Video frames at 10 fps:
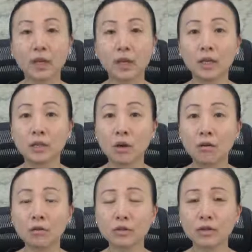It is
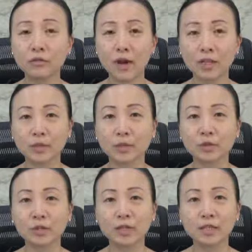also advisable
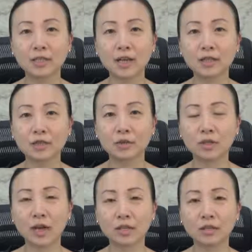to discuss your
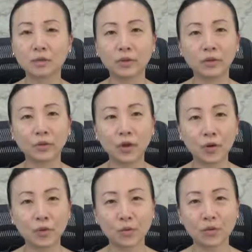title with your
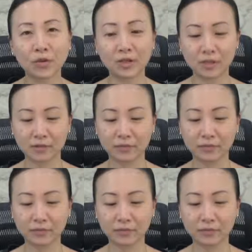co-authors.